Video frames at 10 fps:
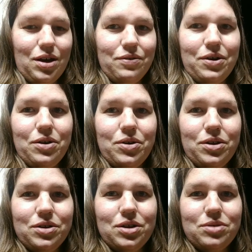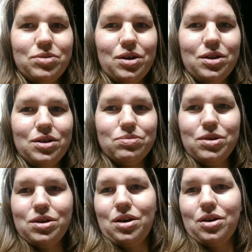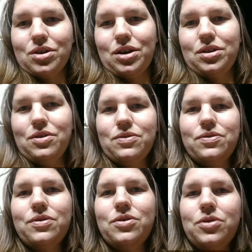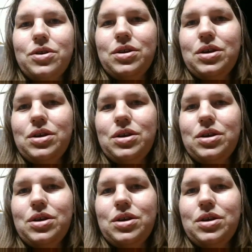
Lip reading: very well. It'd probably just be all kinds of noisy,